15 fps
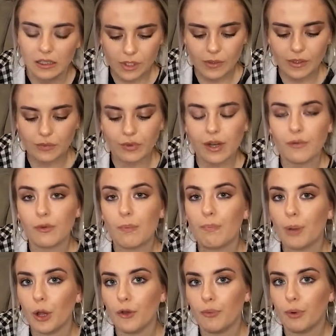So it's written from
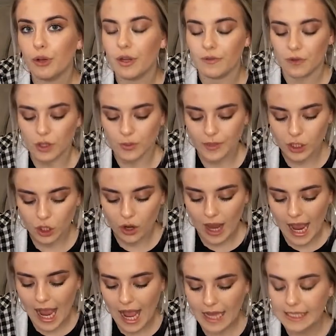both point of views, which I
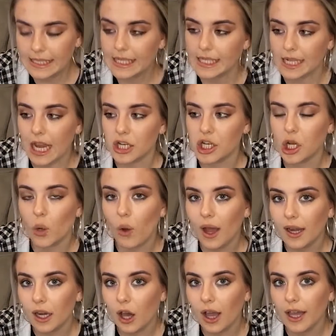did actually
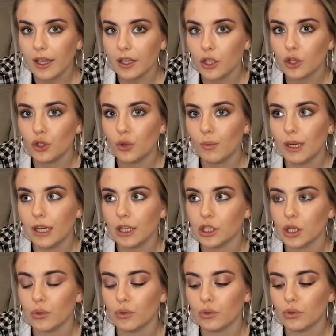quite like. Normally
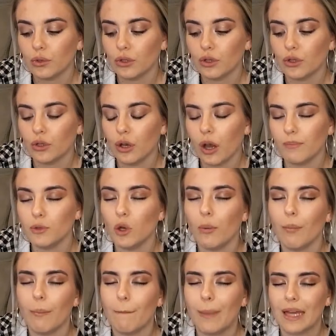I'm
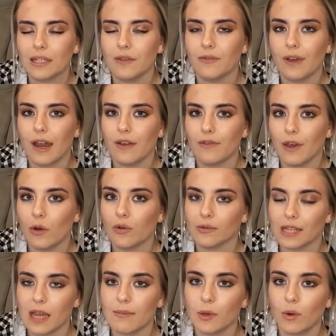not a massive fan of that, or it would
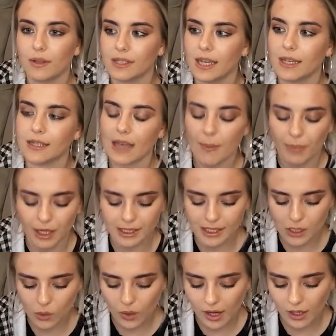take me a while to get into that, but I
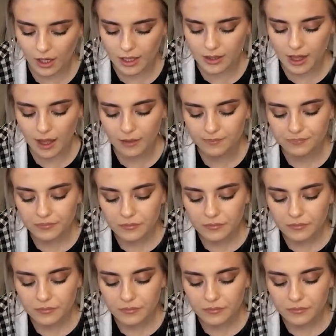did quite like that.